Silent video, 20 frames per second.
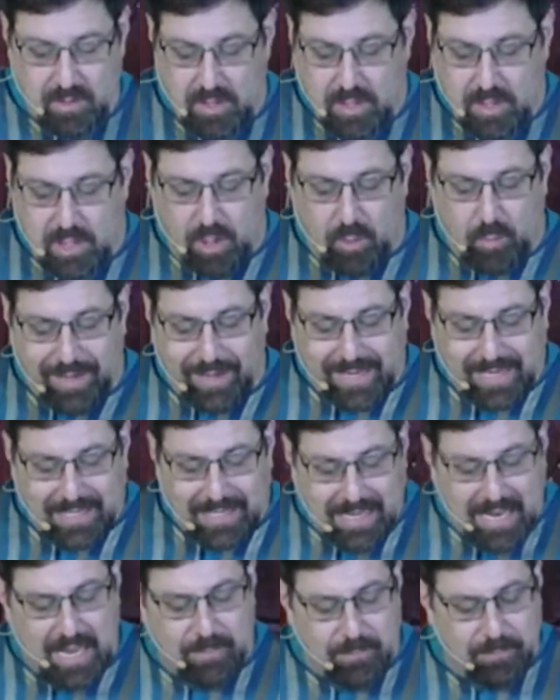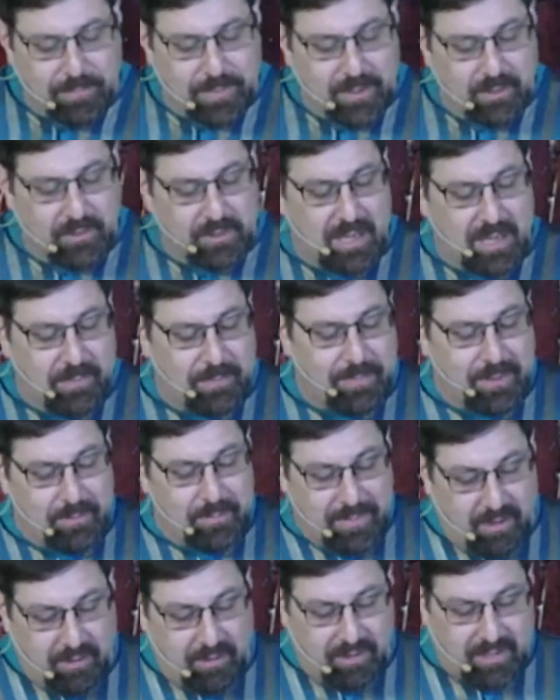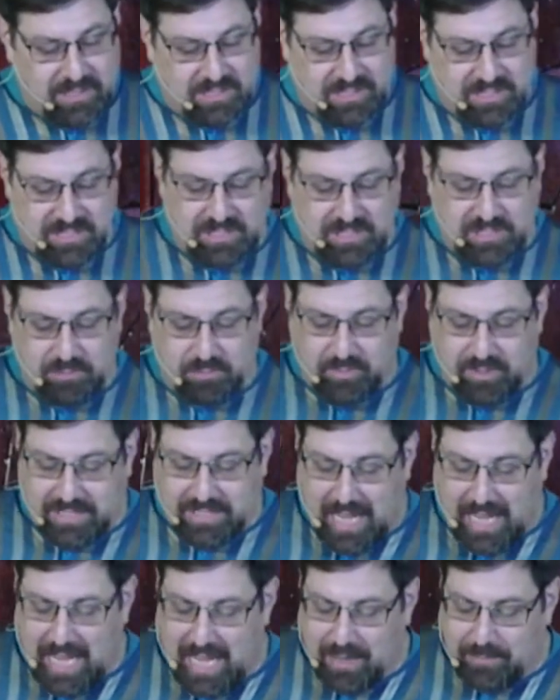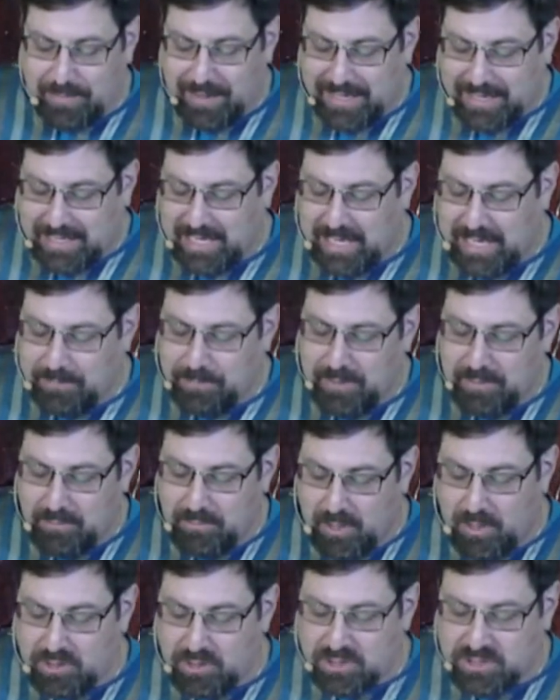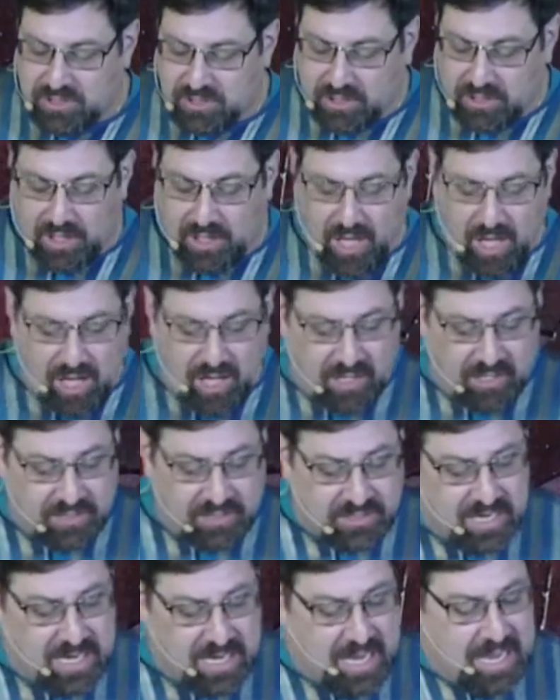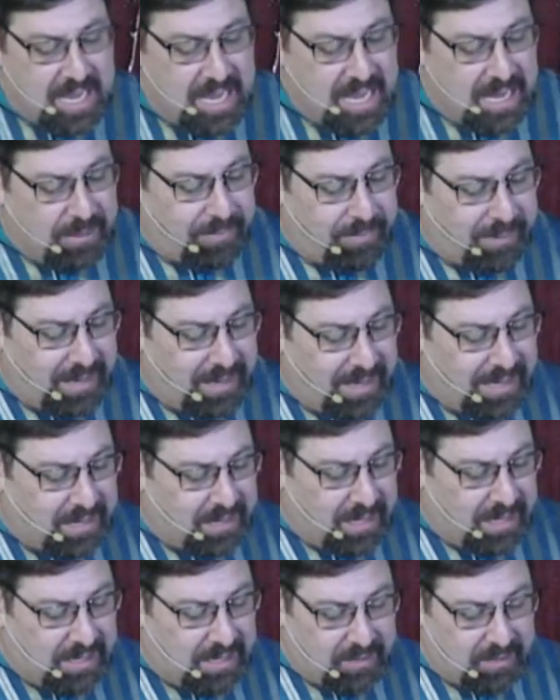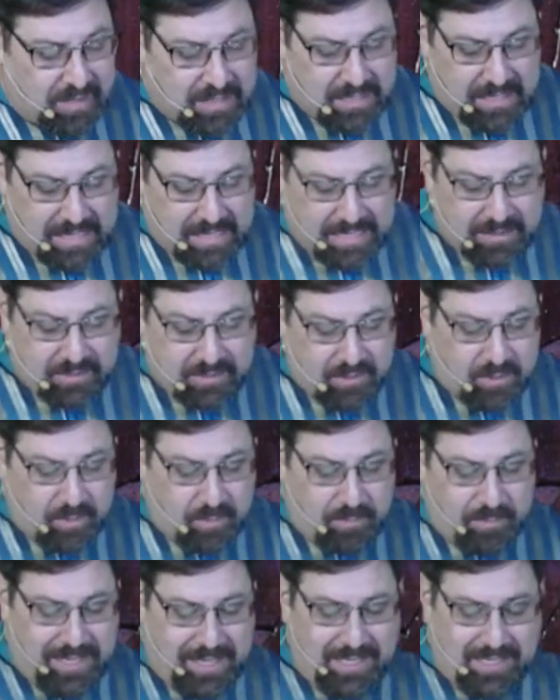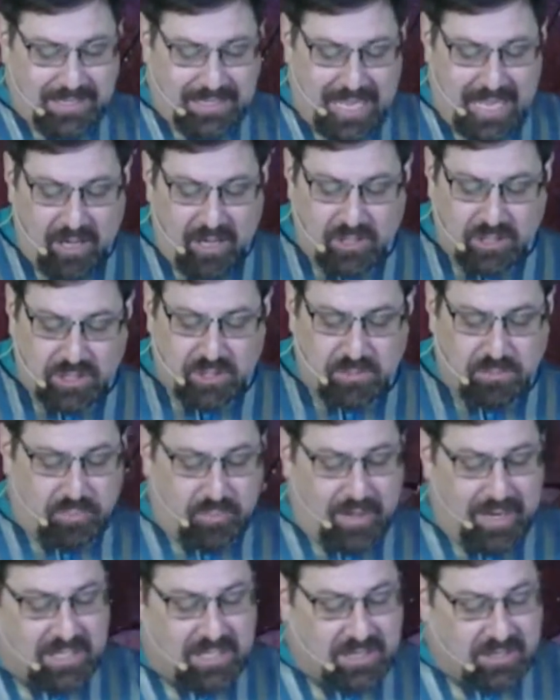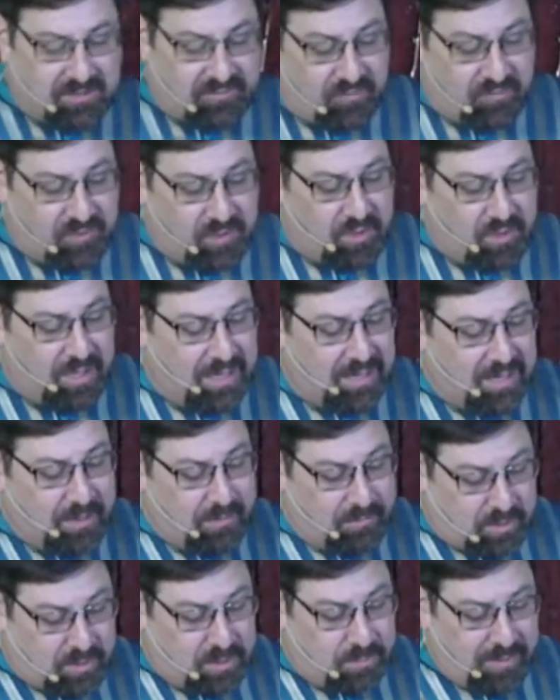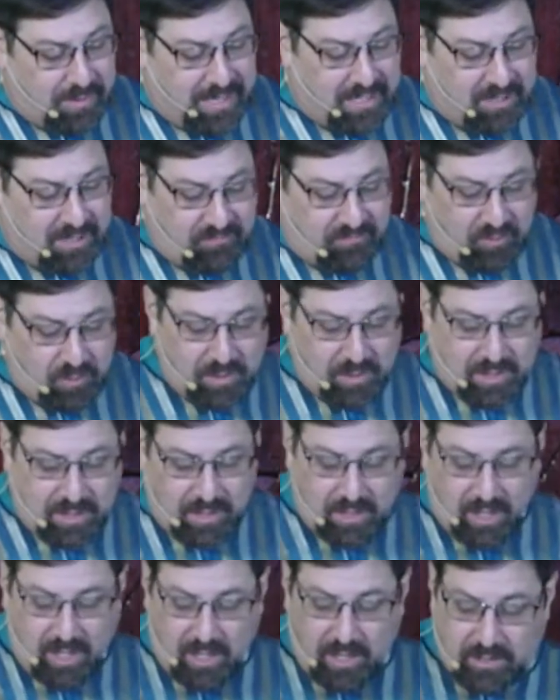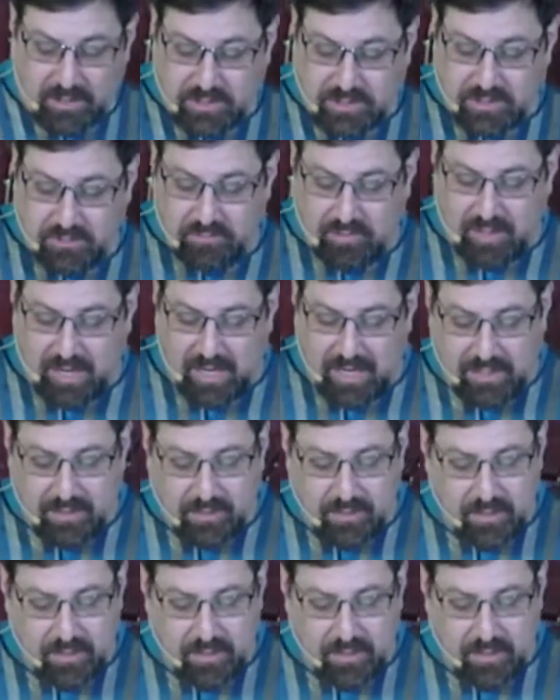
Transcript: You know, we cannot build up a merit system with God by keeping most of the laws and by and and be allowed to break the few uh, to break a few of the laws, right?